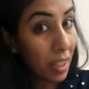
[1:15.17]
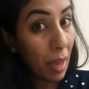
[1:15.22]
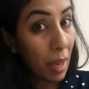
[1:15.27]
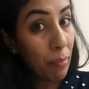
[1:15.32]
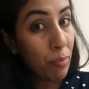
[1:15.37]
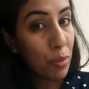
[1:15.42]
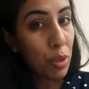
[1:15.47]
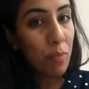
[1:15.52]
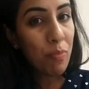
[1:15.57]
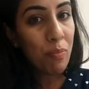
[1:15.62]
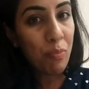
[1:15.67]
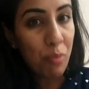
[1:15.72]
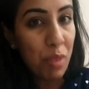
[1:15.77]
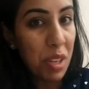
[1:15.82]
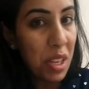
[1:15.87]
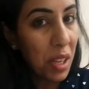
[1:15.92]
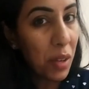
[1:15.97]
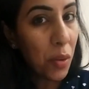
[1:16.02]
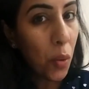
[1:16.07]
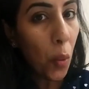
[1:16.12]
kept
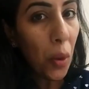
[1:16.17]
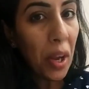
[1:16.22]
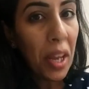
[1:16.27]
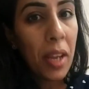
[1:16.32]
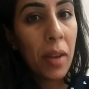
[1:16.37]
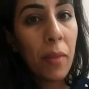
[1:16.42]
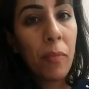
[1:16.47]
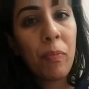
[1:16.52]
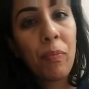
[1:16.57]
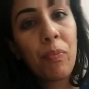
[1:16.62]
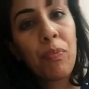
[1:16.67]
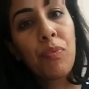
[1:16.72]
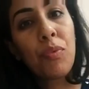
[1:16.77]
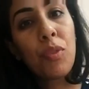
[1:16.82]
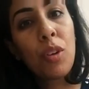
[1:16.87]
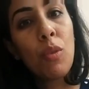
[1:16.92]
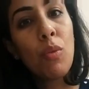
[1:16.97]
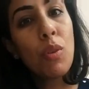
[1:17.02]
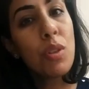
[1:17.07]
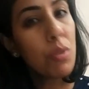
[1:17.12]
me going
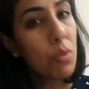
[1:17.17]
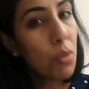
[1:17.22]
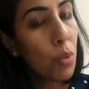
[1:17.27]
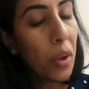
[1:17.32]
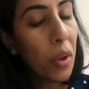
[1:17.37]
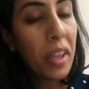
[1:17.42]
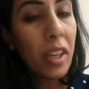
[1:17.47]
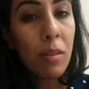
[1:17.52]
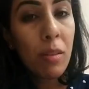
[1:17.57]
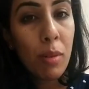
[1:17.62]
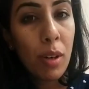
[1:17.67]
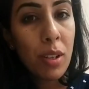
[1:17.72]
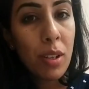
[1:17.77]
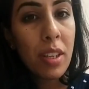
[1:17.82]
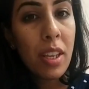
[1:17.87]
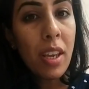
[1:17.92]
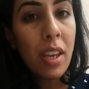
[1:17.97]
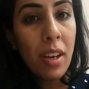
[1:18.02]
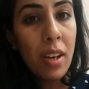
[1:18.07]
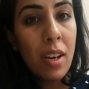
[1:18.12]
was knowing about
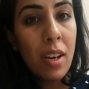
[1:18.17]
the